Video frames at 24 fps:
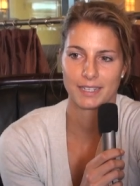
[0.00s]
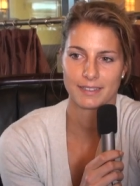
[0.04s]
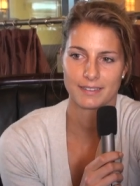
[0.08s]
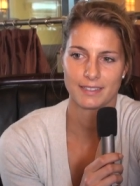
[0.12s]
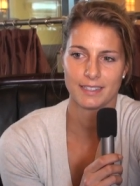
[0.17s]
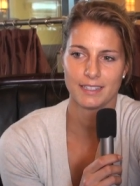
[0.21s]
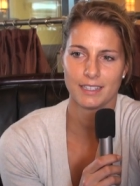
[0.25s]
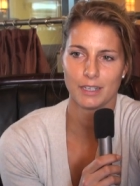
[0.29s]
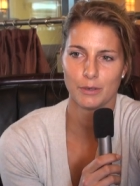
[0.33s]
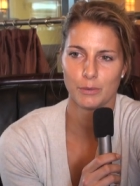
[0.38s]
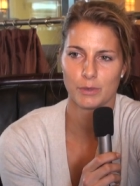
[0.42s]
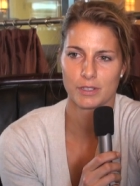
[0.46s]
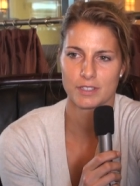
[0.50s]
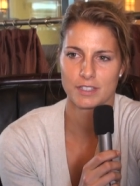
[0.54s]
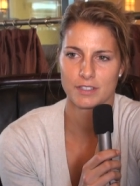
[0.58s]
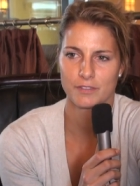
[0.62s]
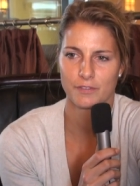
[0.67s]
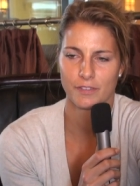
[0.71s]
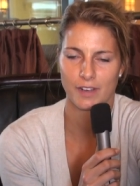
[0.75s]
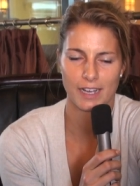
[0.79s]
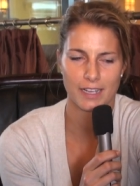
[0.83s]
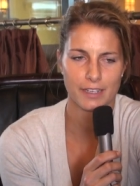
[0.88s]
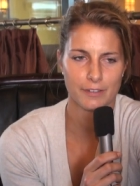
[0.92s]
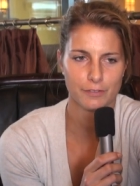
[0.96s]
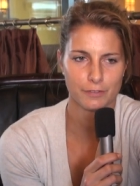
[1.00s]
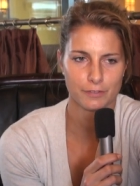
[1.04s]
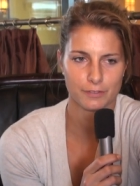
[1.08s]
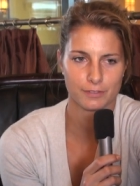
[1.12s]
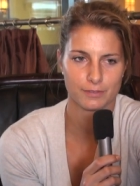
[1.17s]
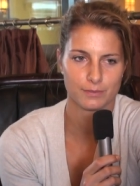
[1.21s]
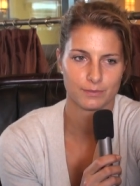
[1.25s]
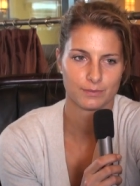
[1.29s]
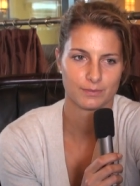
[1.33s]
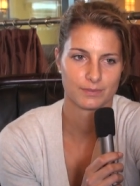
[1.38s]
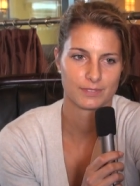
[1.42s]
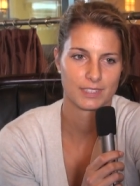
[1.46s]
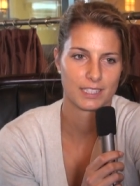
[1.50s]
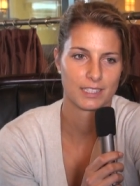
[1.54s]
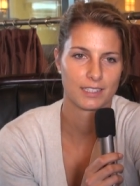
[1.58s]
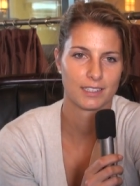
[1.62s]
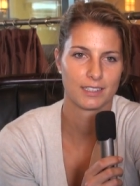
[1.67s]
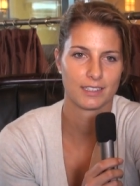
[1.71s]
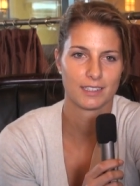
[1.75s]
I think I was five. Uh,